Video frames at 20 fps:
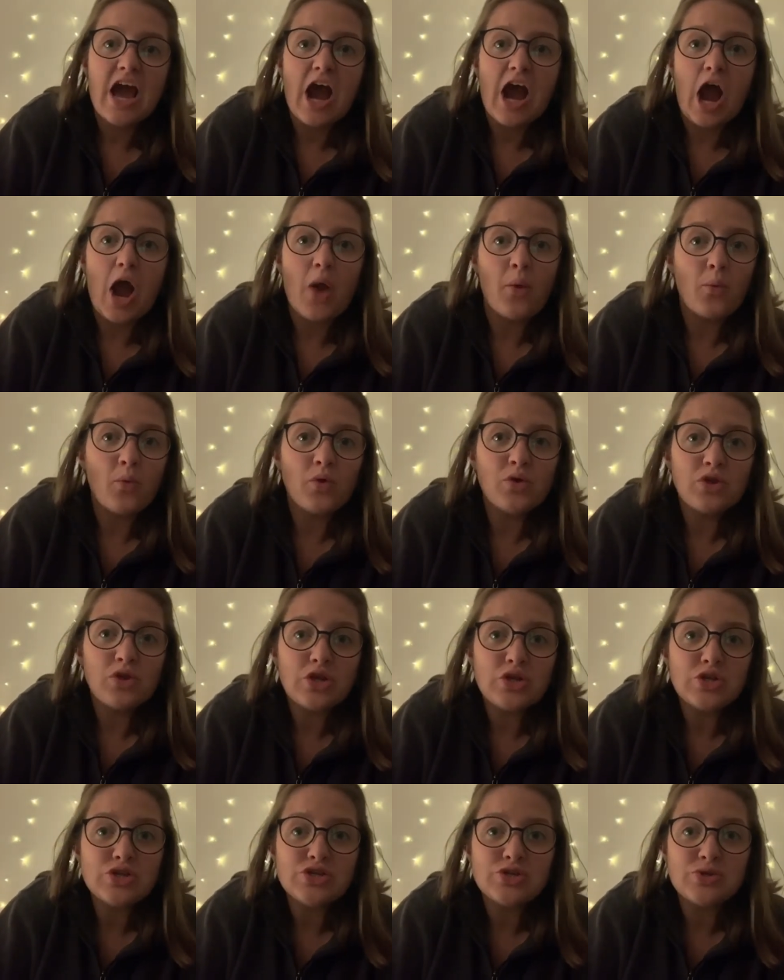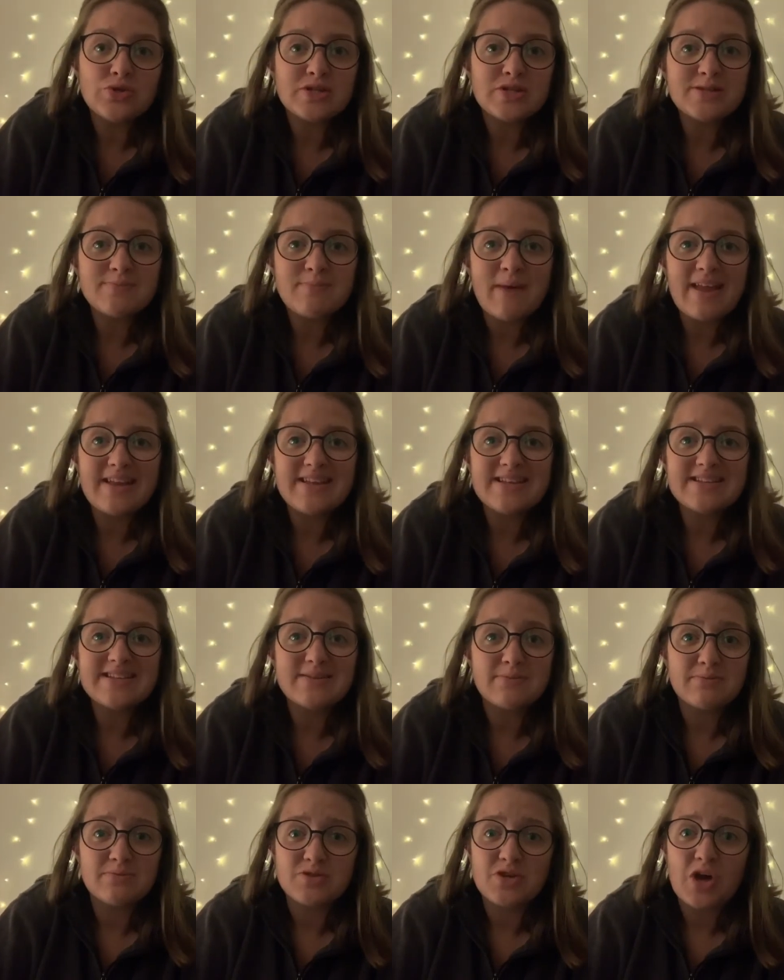I want you to spend
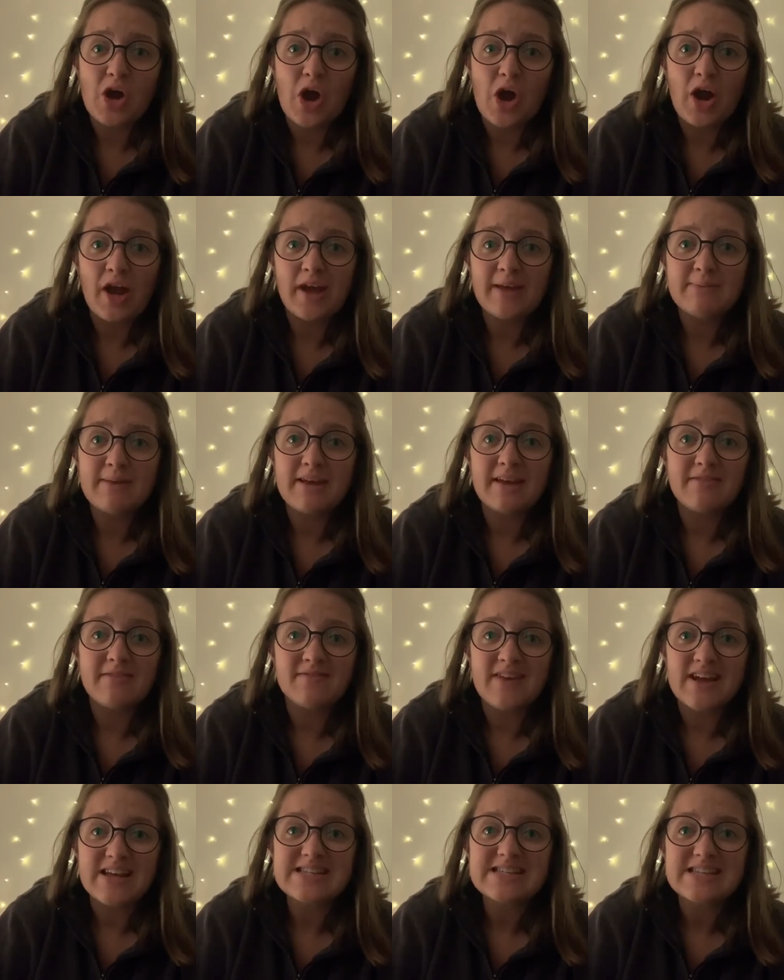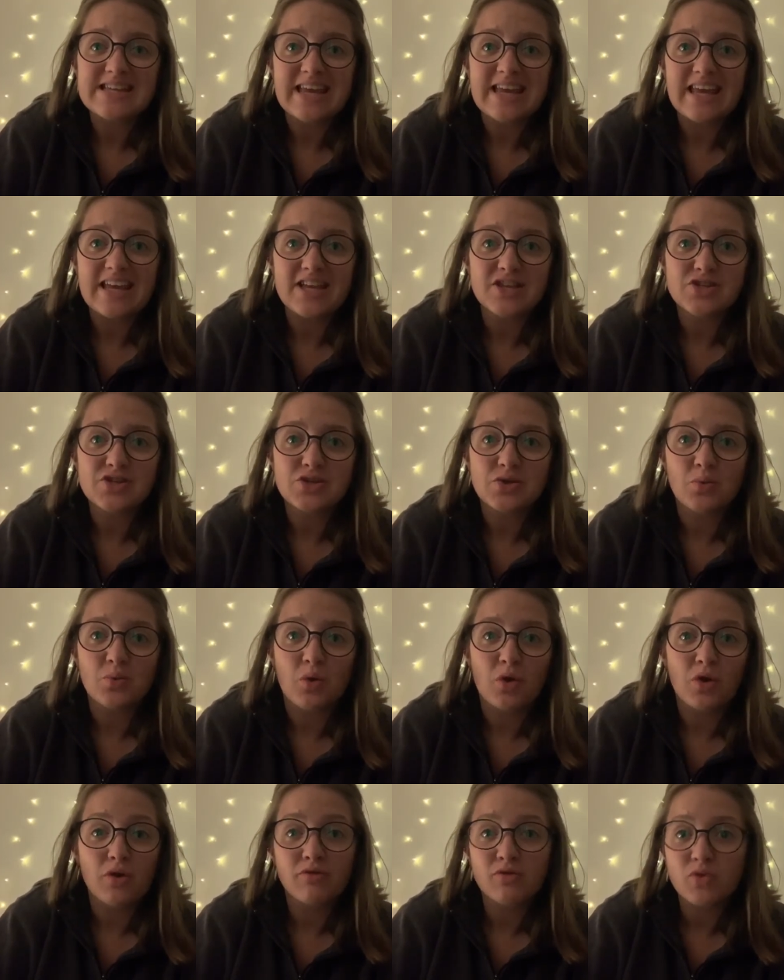some time investing into
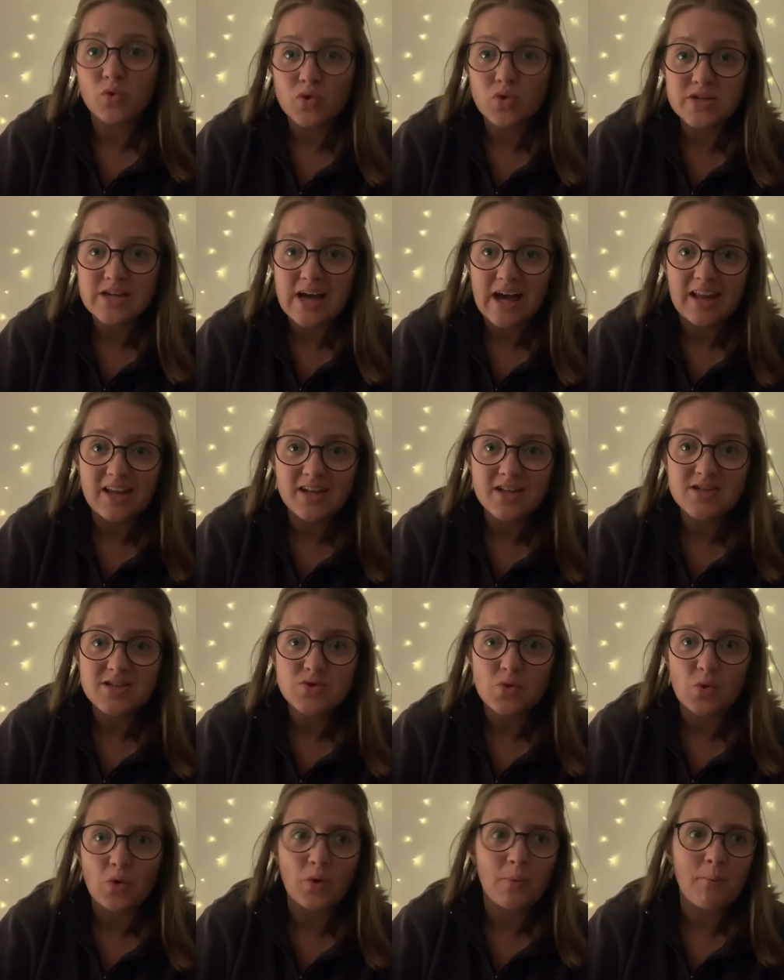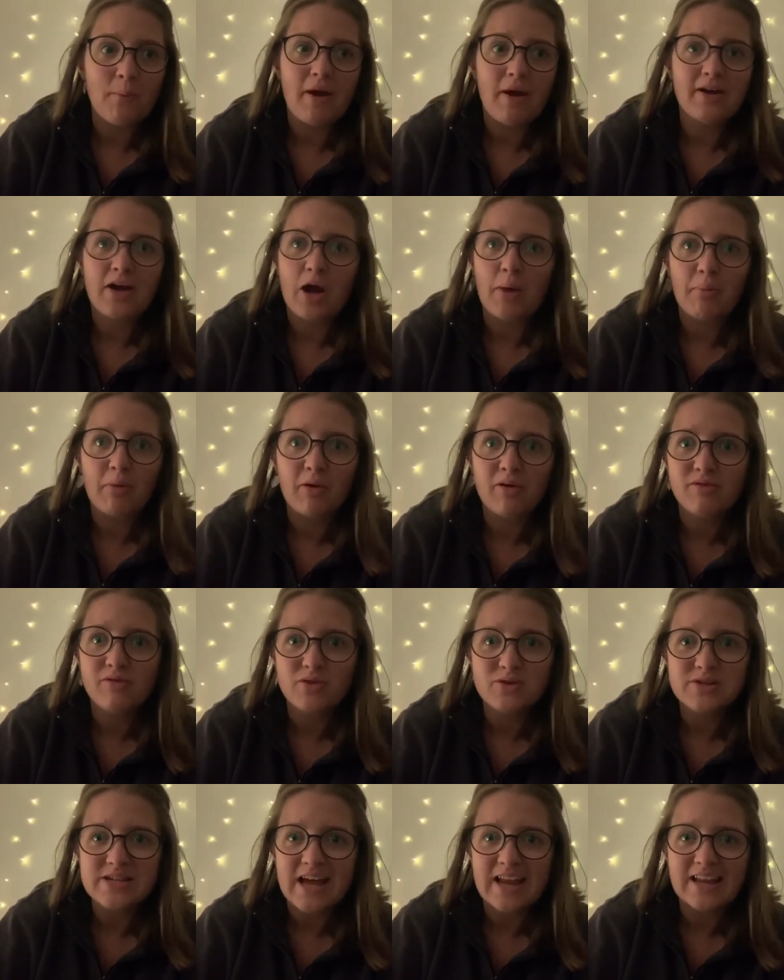one of your talents or a couple of your
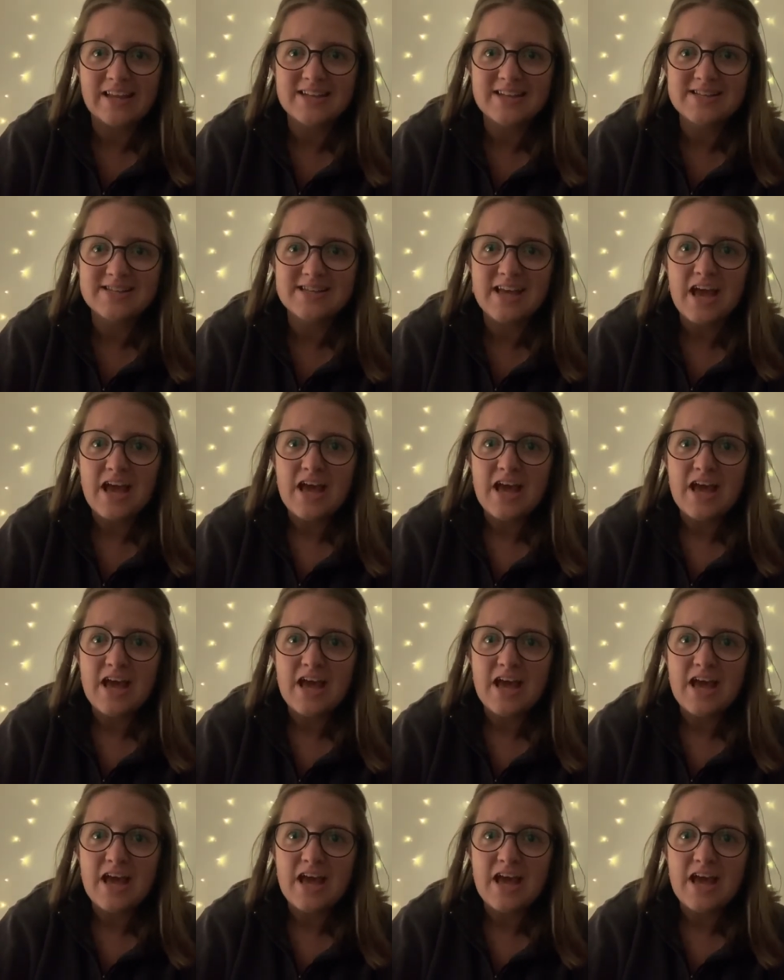talents.